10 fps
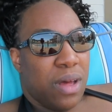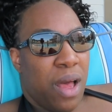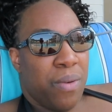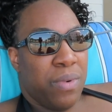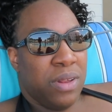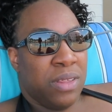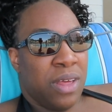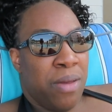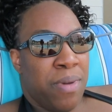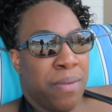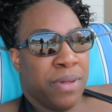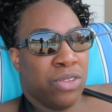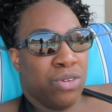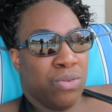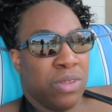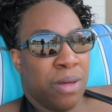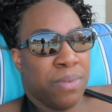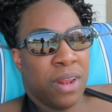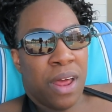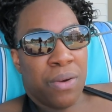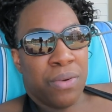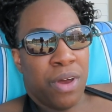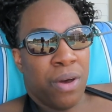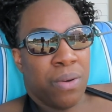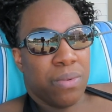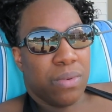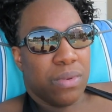I want to say maybe 2 something, I don't know.